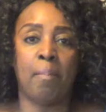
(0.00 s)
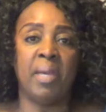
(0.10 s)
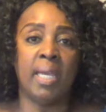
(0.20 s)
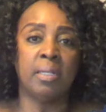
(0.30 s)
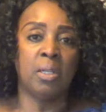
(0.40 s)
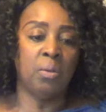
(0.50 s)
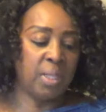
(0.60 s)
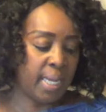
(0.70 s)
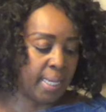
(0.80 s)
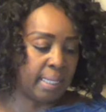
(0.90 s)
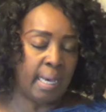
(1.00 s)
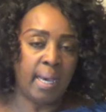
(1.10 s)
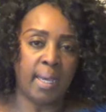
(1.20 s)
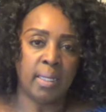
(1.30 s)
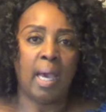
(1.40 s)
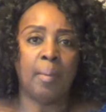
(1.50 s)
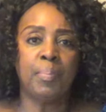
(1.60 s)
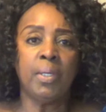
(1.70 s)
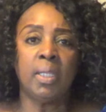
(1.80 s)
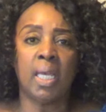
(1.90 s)
a bandeau that I got. I
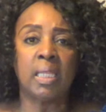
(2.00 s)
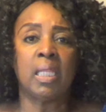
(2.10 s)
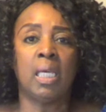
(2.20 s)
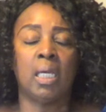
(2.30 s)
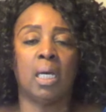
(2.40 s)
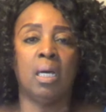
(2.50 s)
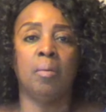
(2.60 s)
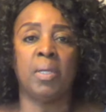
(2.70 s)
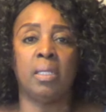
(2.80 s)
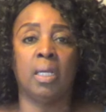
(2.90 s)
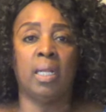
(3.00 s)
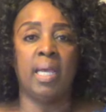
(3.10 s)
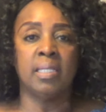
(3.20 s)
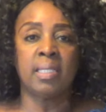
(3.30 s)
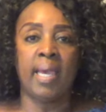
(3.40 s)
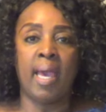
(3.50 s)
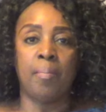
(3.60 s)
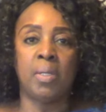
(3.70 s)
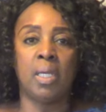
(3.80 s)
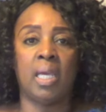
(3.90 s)
put that thing up in the glass
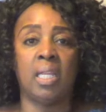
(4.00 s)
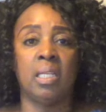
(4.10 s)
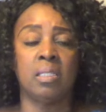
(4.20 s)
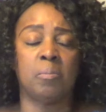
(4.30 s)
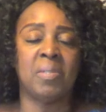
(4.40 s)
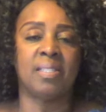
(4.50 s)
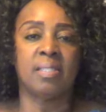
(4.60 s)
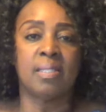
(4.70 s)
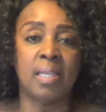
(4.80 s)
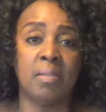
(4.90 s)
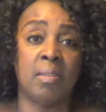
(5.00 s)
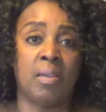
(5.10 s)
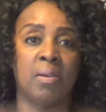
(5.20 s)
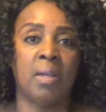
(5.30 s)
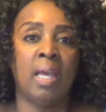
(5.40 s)
cabinet and it's been sitting there.